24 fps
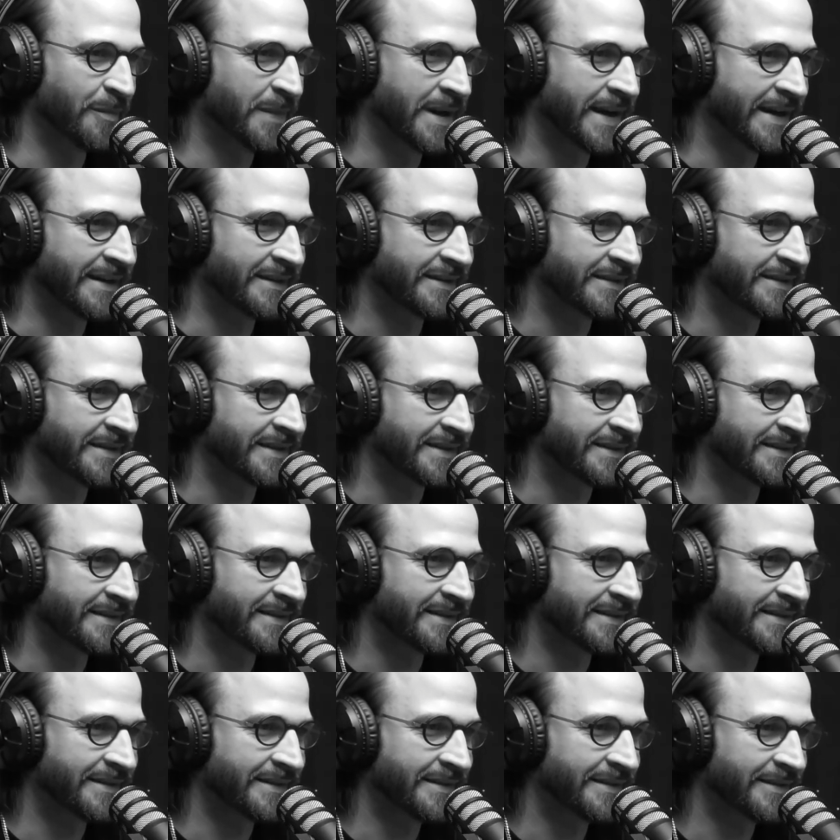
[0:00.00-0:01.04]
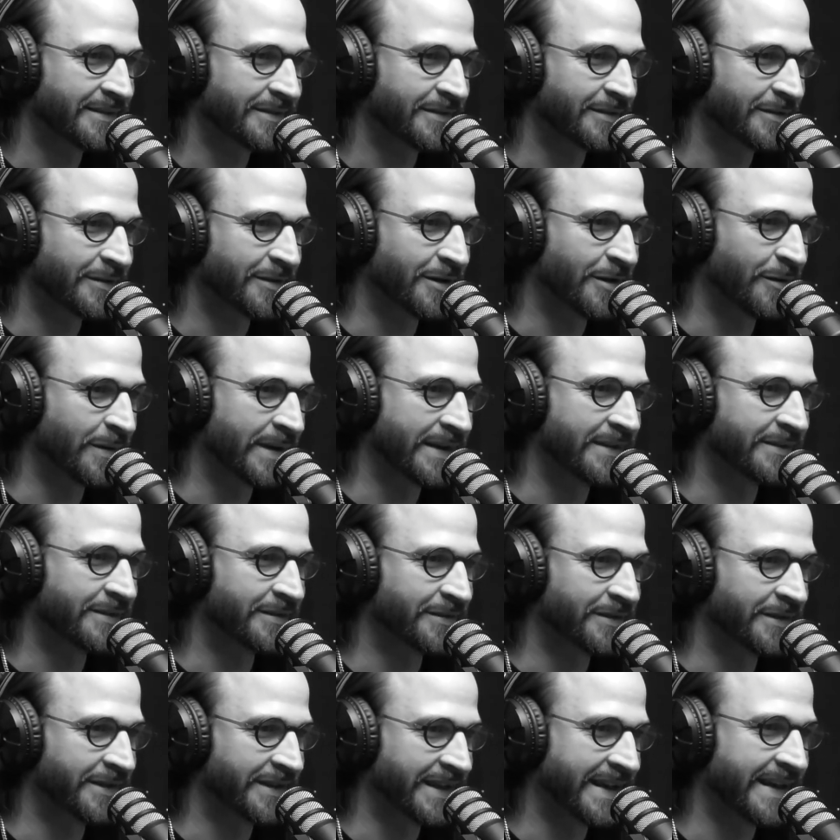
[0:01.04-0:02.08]
mindset to go into
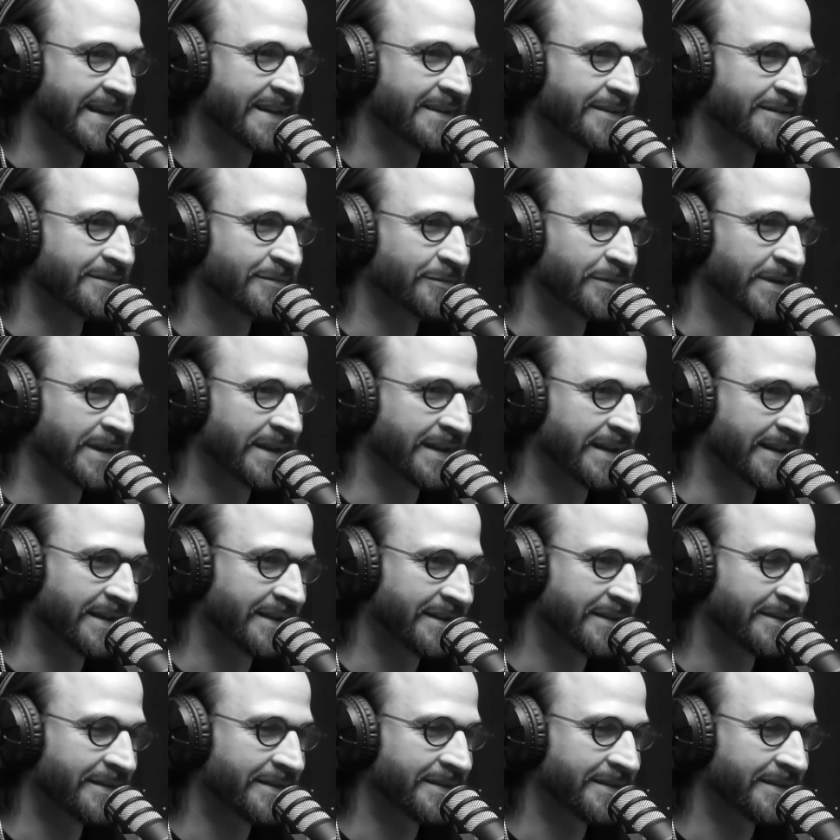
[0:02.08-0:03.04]
the day, really?